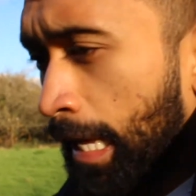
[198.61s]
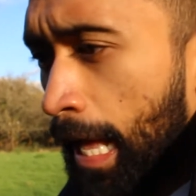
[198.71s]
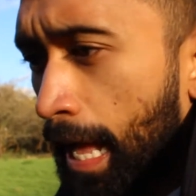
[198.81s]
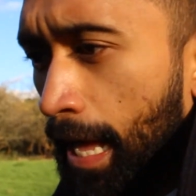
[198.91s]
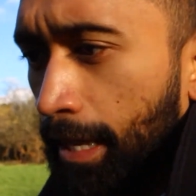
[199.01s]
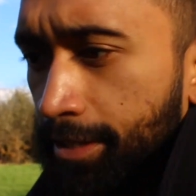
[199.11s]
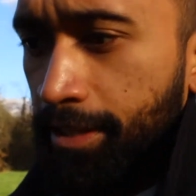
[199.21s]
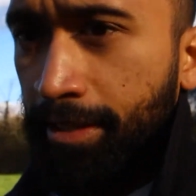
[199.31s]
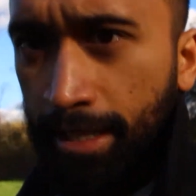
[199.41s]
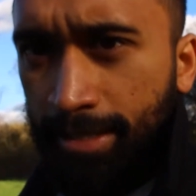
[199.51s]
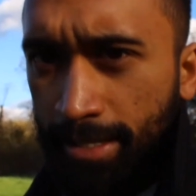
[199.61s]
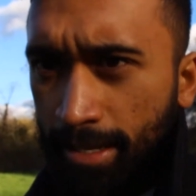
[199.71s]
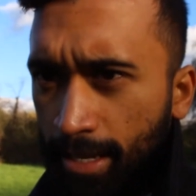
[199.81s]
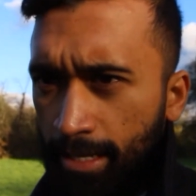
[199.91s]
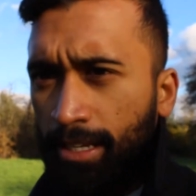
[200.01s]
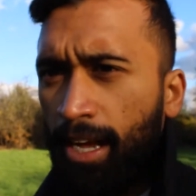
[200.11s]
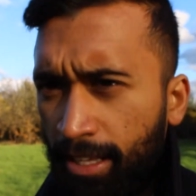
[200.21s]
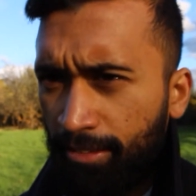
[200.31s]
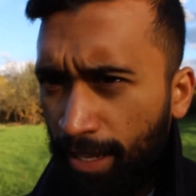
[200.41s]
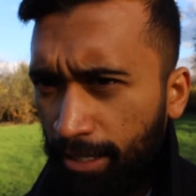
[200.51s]
and she thinks there's a
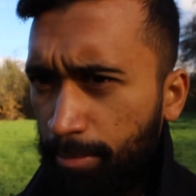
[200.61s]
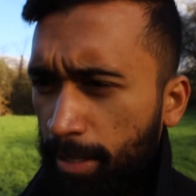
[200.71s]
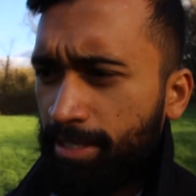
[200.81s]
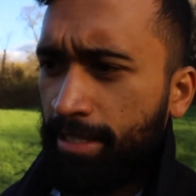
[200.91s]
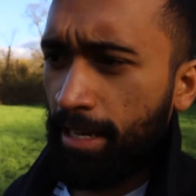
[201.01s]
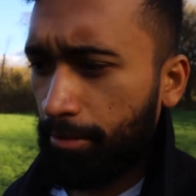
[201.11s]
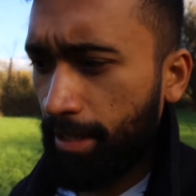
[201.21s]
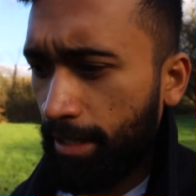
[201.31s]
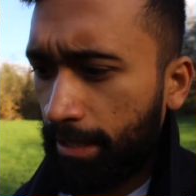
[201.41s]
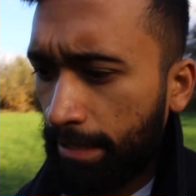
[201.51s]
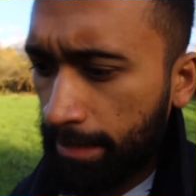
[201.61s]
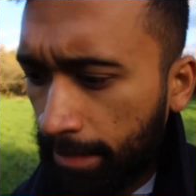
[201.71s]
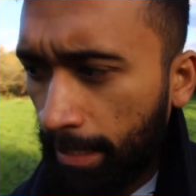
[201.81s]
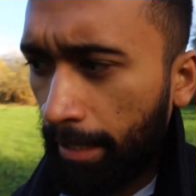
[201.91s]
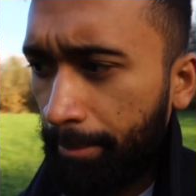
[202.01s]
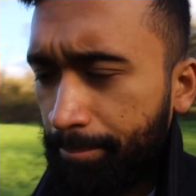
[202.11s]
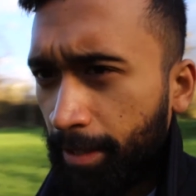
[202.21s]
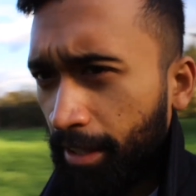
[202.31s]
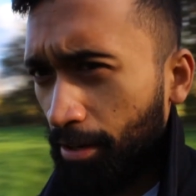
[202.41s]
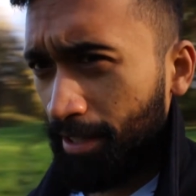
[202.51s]
higher value person out there, and
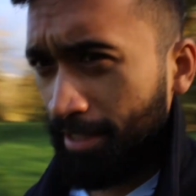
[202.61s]
the grass is